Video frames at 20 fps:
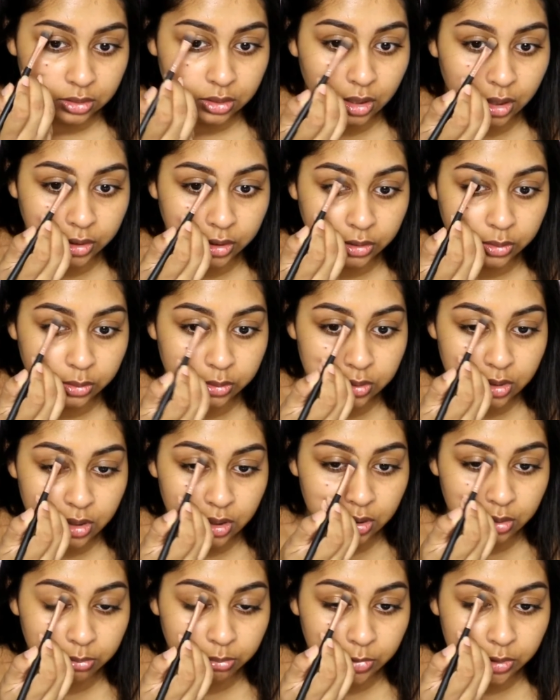I use
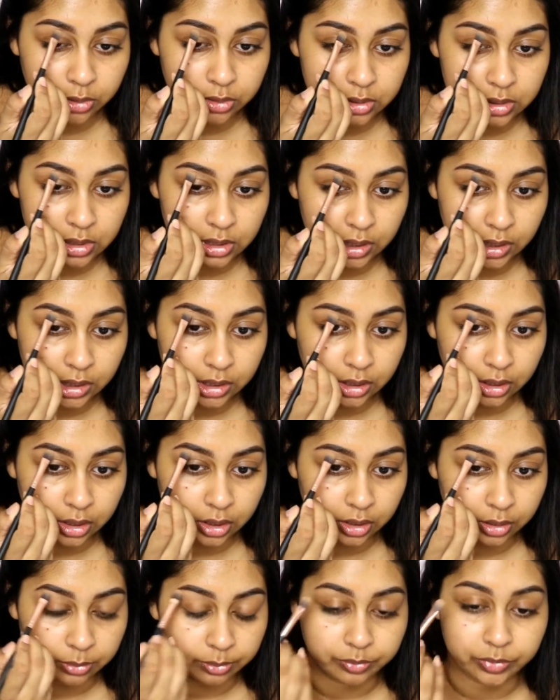it mostly
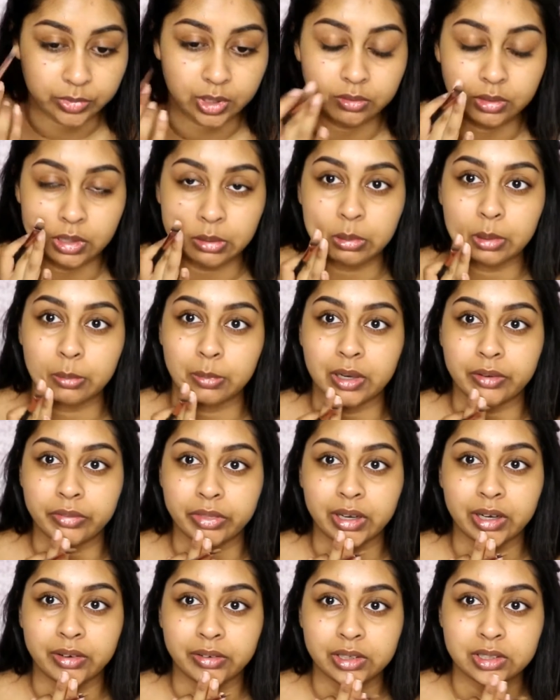around my mouth
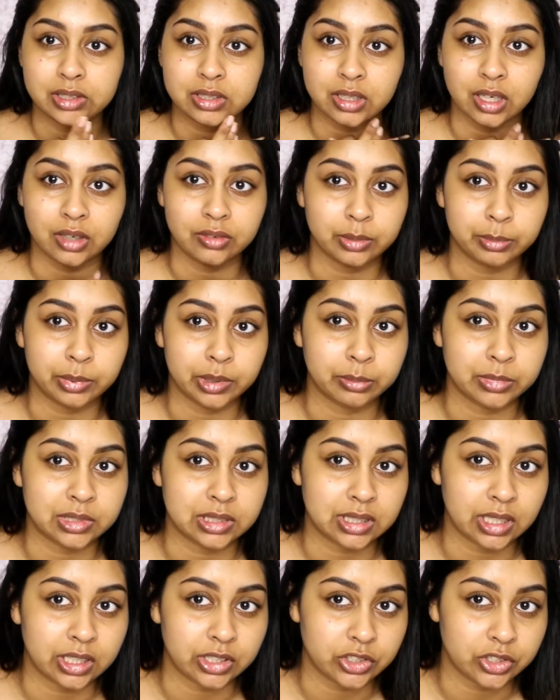area to cover
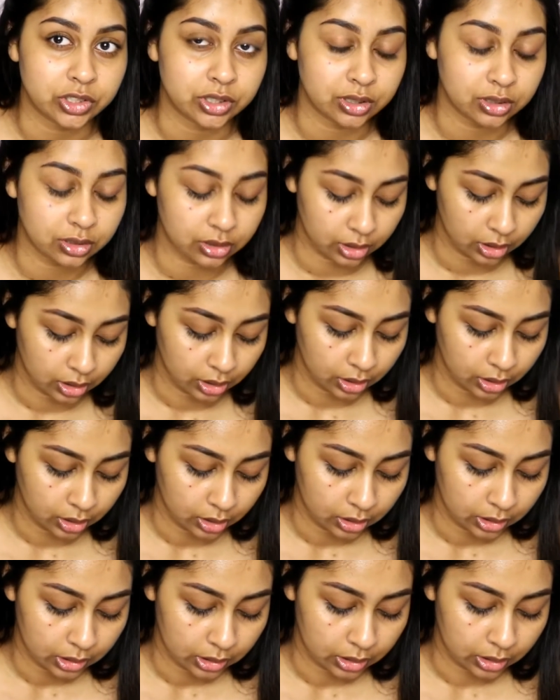pigmentation,
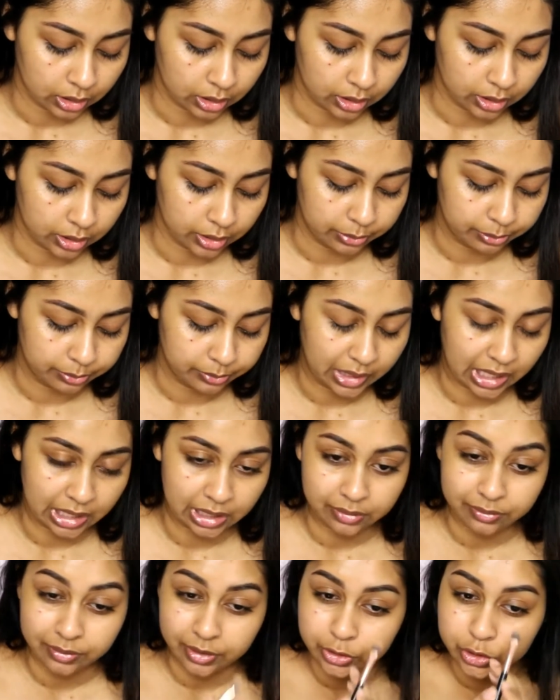and
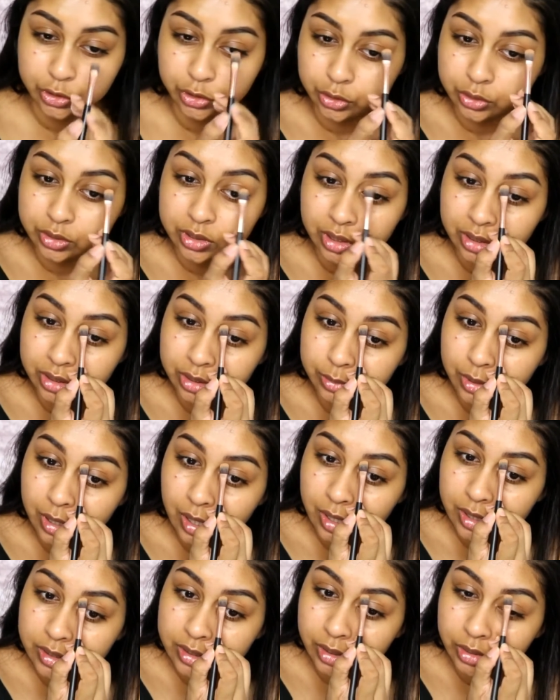if I do use it under my
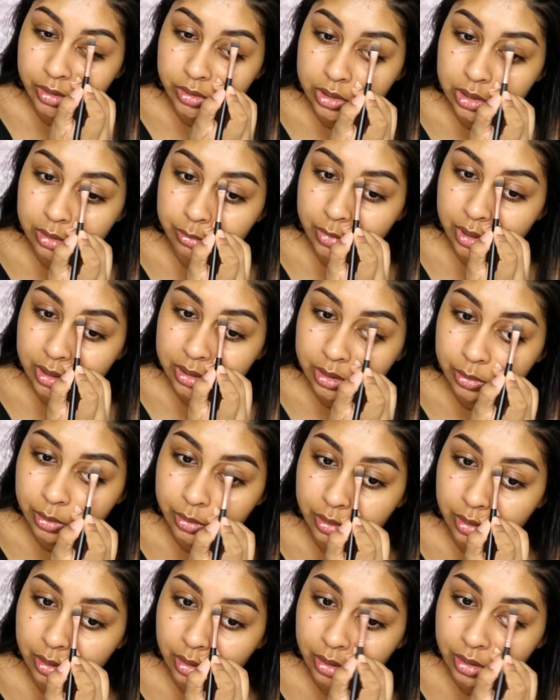eyes, I usually mix it
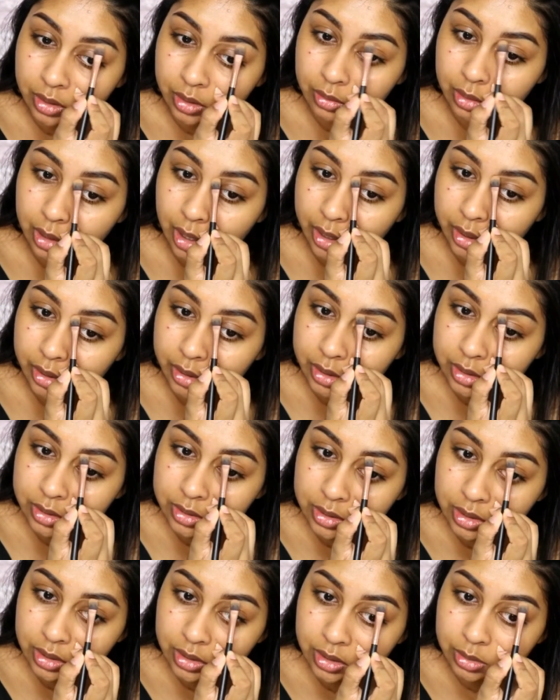with another lighter
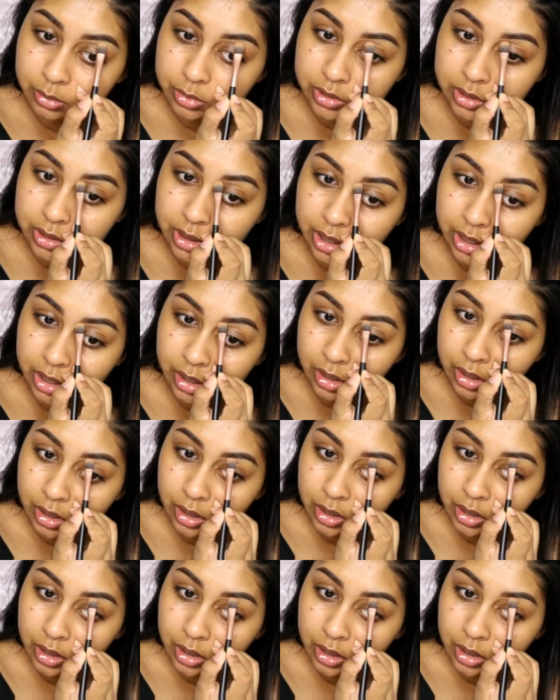concealer, but today